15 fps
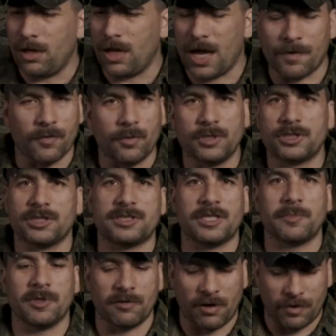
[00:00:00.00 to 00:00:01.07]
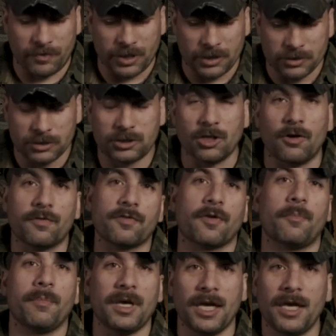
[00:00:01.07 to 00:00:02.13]
Everyone just seemed to love it. So
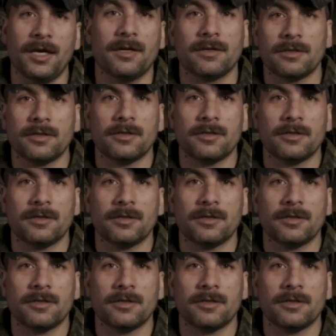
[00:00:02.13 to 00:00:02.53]
for me,